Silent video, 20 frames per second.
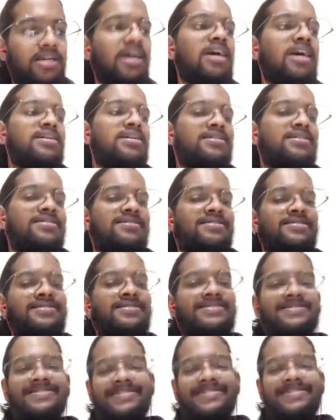and
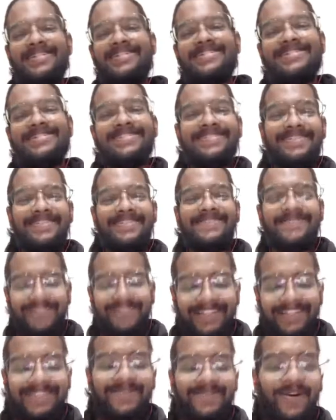
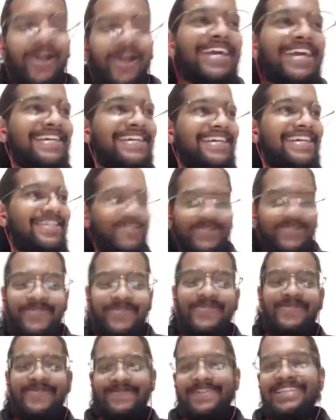that's what I
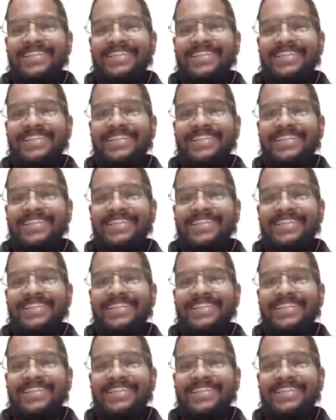do.